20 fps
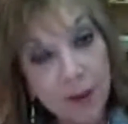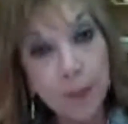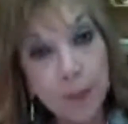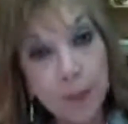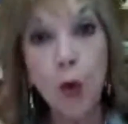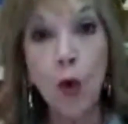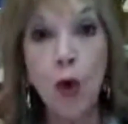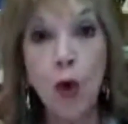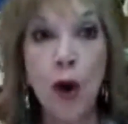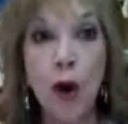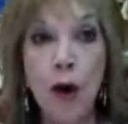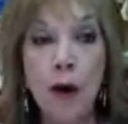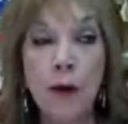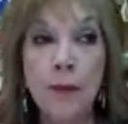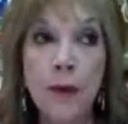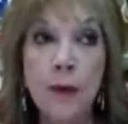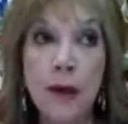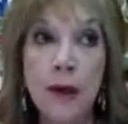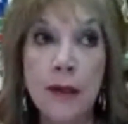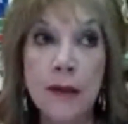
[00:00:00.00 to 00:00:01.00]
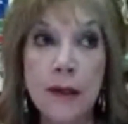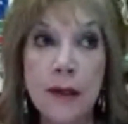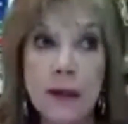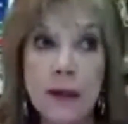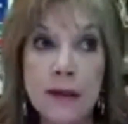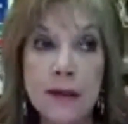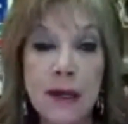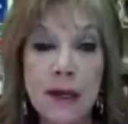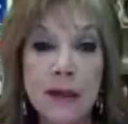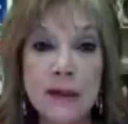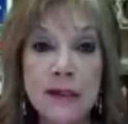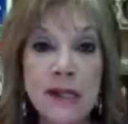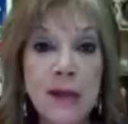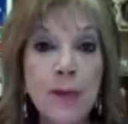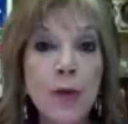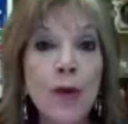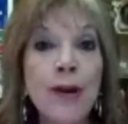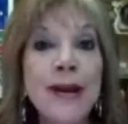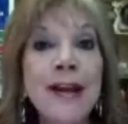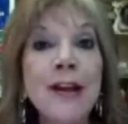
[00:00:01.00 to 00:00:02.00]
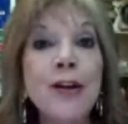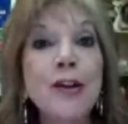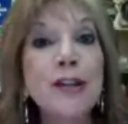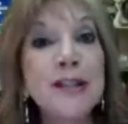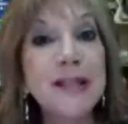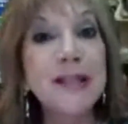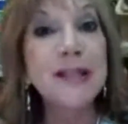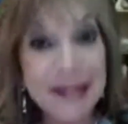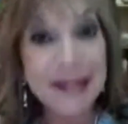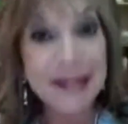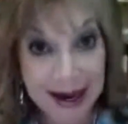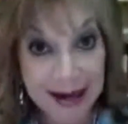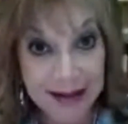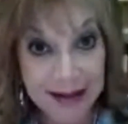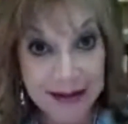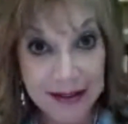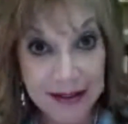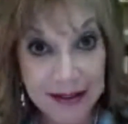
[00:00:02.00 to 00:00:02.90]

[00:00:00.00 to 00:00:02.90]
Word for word: or a, a, a deeper inner state.